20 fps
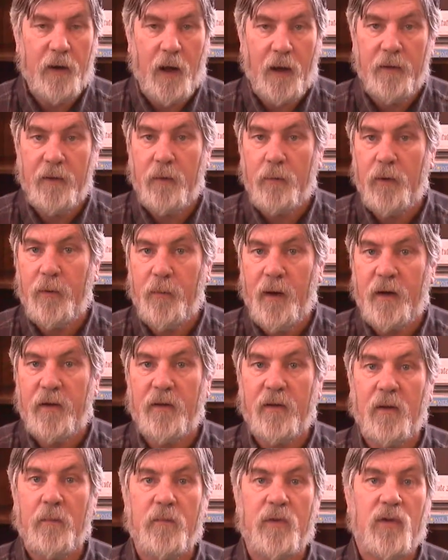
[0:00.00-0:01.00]
and then we make
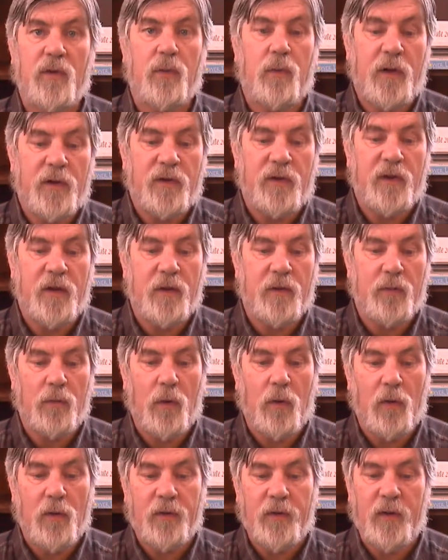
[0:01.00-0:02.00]
them switch these
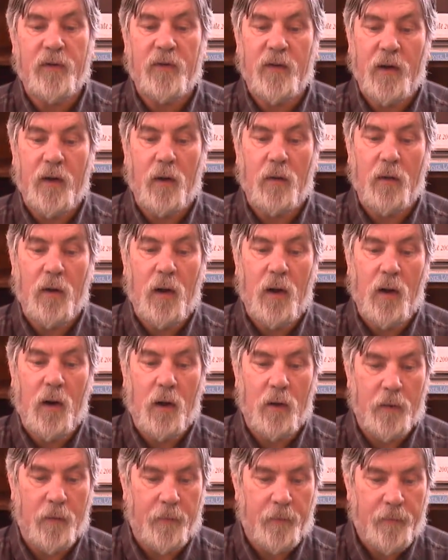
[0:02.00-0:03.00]
roles as they go
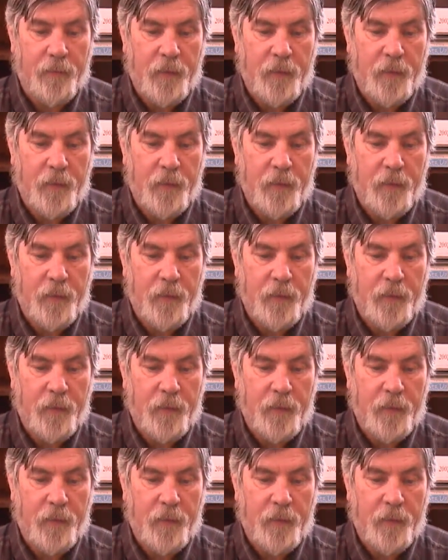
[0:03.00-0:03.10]
along.